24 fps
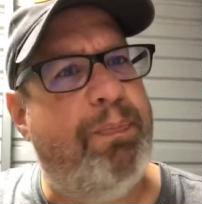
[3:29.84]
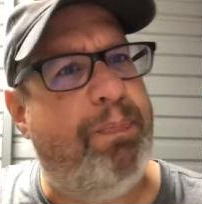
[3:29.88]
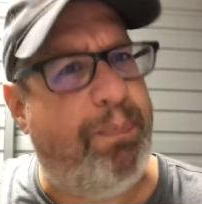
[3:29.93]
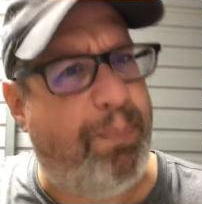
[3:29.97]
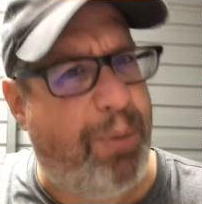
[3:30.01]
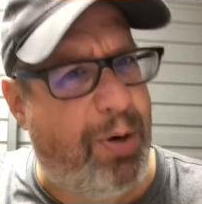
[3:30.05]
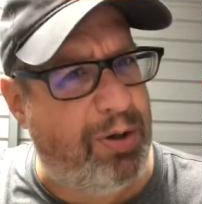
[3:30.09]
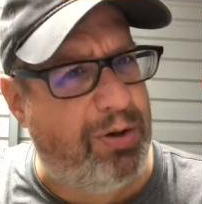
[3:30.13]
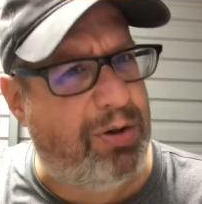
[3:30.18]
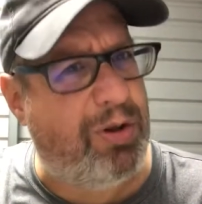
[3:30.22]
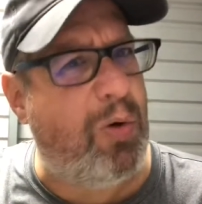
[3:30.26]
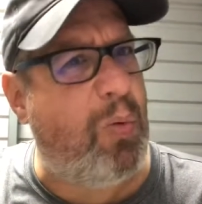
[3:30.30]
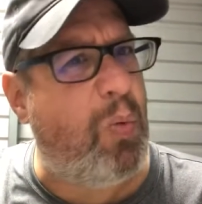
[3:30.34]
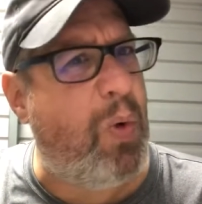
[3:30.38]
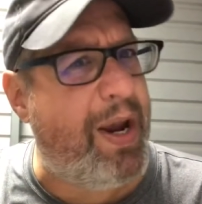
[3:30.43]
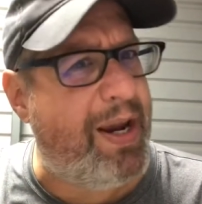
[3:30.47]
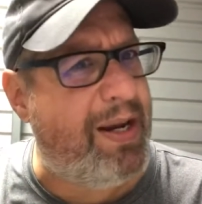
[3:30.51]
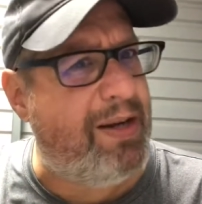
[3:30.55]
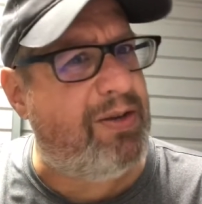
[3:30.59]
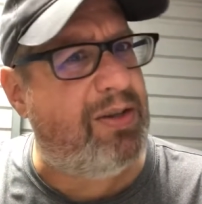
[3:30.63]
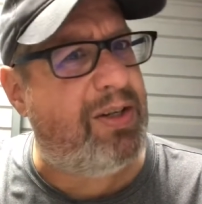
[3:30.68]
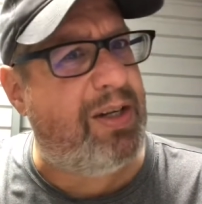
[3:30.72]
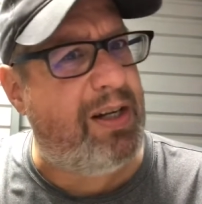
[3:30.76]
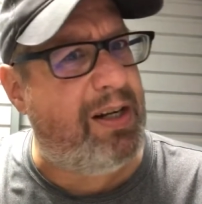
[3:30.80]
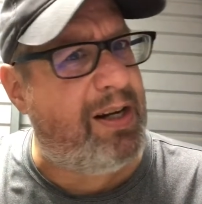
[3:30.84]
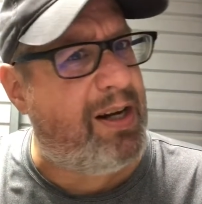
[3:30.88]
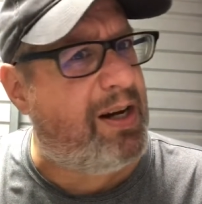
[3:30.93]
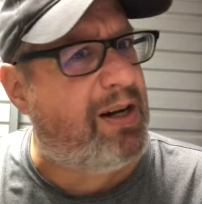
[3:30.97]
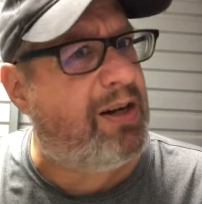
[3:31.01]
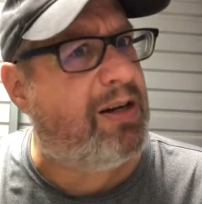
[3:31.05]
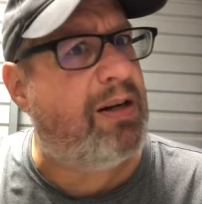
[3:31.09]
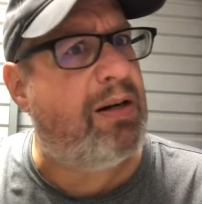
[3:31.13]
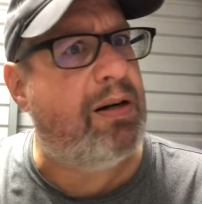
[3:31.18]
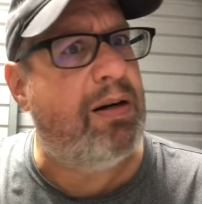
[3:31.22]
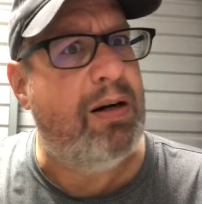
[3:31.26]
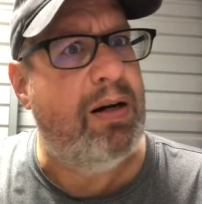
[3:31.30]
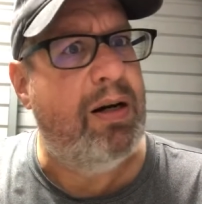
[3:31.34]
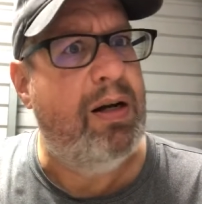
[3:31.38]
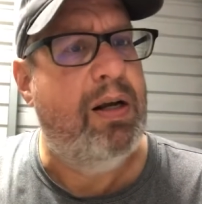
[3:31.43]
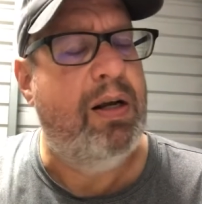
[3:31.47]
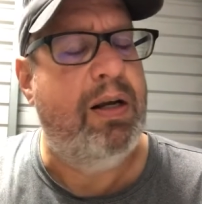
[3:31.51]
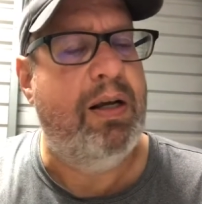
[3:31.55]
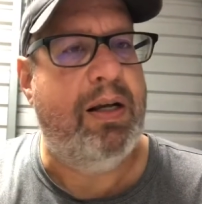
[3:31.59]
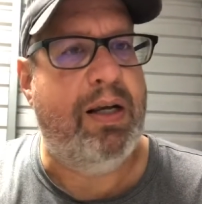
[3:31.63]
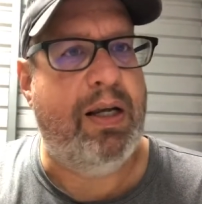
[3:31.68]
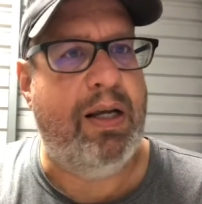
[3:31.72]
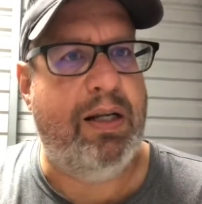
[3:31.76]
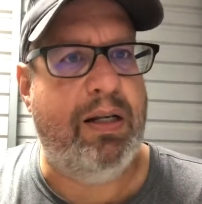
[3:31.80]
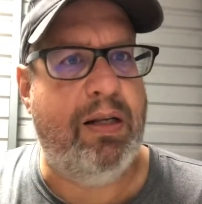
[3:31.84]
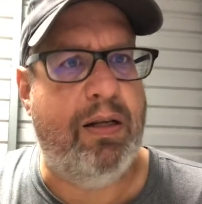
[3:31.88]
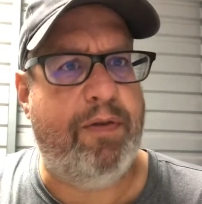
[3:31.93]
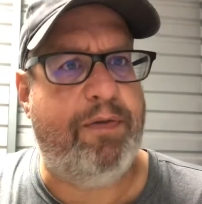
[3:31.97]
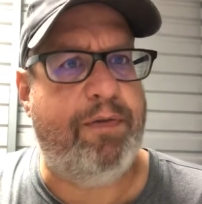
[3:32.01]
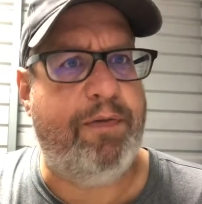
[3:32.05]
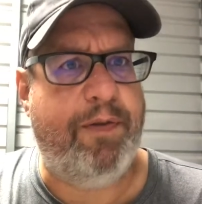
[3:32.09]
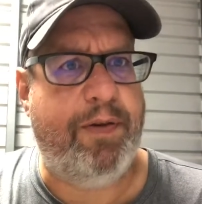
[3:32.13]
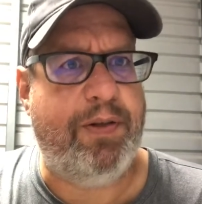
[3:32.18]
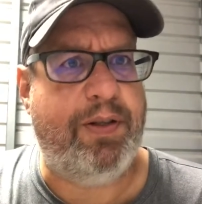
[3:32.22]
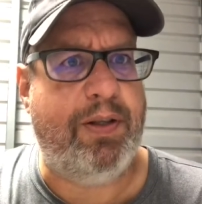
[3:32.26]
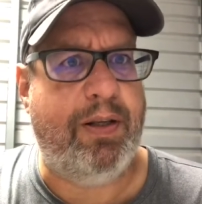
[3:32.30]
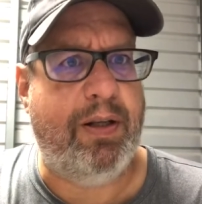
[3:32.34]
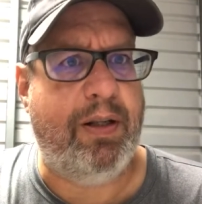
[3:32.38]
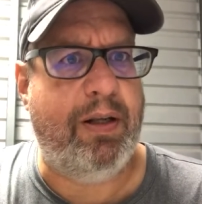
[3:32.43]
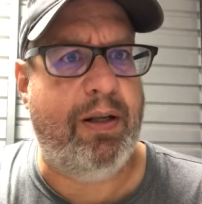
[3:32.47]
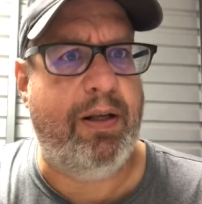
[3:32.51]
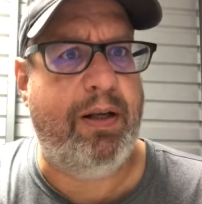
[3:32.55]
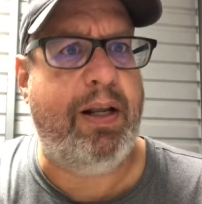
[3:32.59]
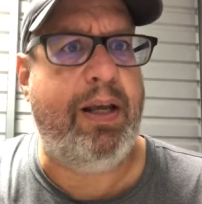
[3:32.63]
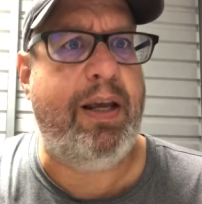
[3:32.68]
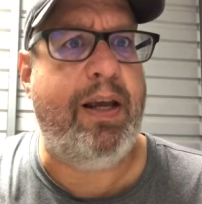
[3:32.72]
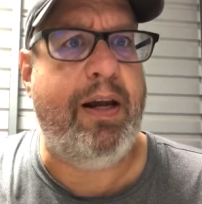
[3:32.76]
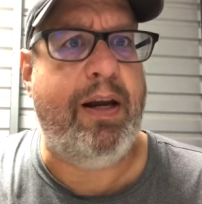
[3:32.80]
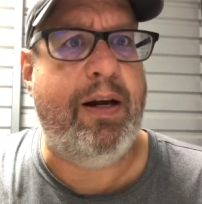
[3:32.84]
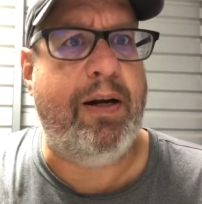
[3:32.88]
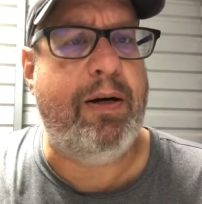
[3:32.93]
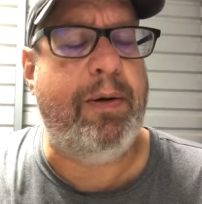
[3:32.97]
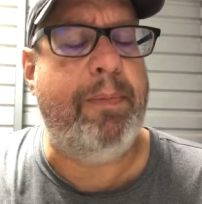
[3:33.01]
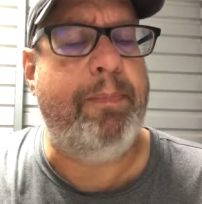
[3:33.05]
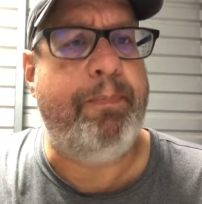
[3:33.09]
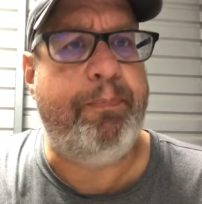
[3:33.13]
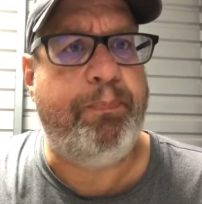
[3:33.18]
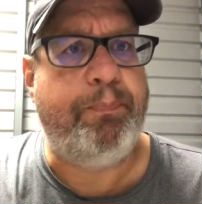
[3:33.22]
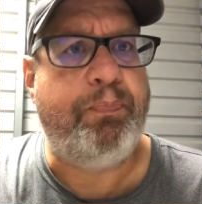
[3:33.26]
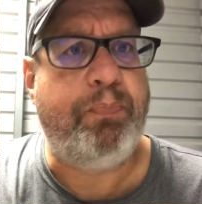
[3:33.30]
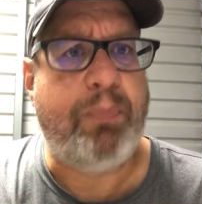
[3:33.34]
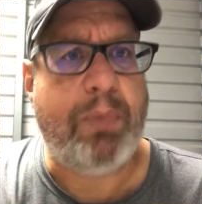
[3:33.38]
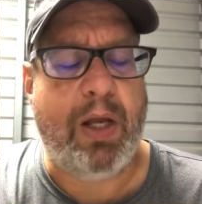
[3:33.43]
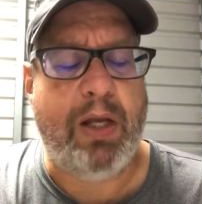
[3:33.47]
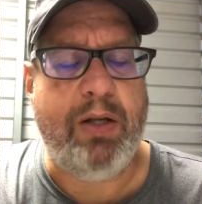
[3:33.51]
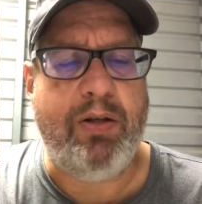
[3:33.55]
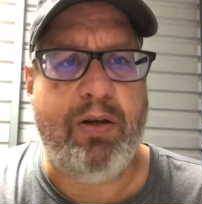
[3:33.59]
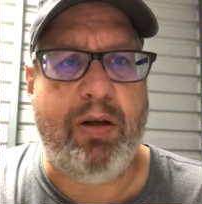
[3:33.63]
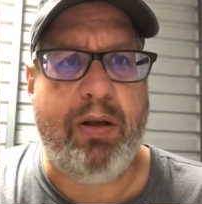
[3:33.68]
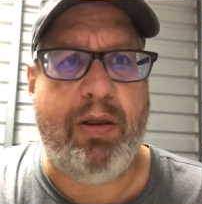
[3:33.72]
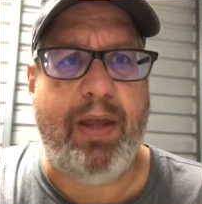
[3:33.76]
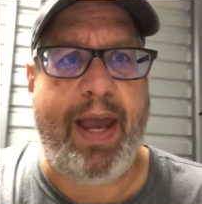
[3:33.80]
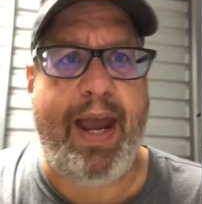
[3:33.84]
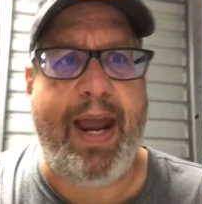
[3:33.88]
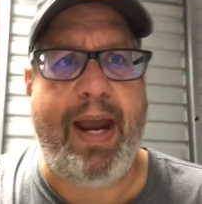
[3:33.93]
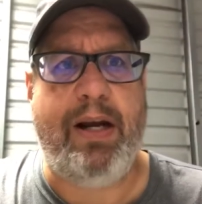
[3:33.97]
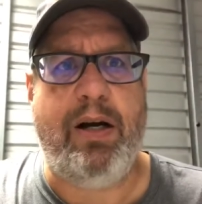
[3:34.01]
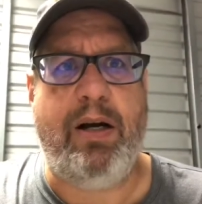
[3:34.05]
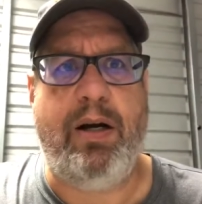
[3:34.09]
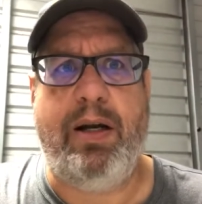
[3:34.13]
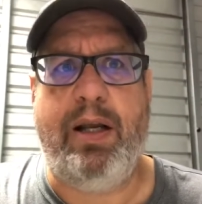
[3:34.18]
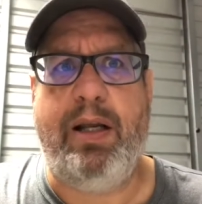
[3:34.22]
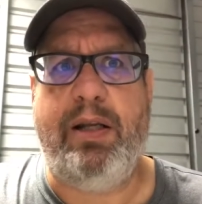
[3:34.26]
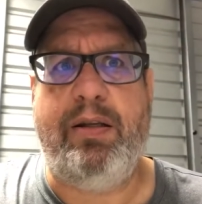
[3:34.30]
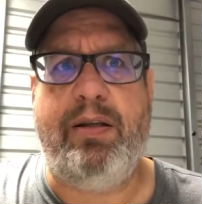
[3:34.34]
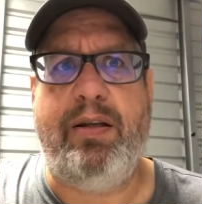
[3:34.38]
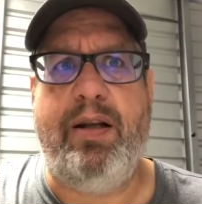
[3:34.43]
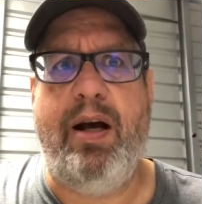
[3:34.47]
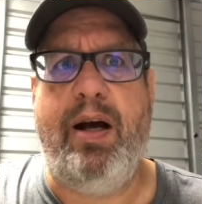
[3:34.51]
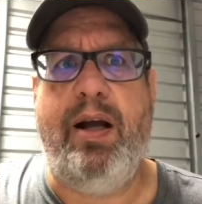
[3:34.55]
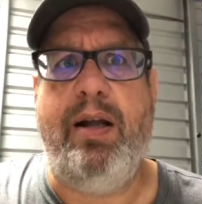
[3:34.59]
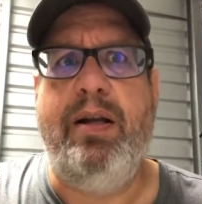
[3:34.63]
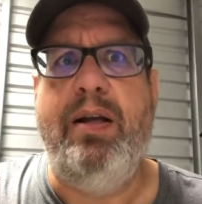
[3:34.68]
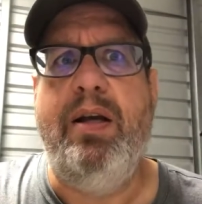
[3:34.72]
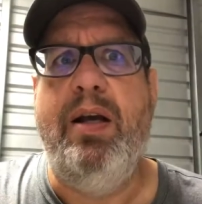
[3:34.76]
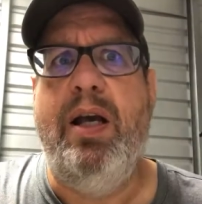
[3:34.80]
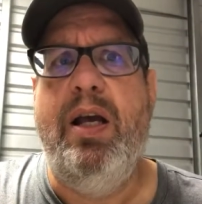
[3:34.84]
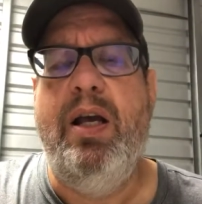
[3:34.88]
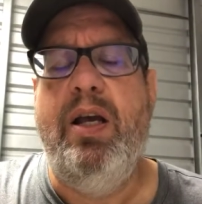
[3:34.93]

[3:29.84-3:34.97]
put the wings in here in this facility here until the hangar gets done.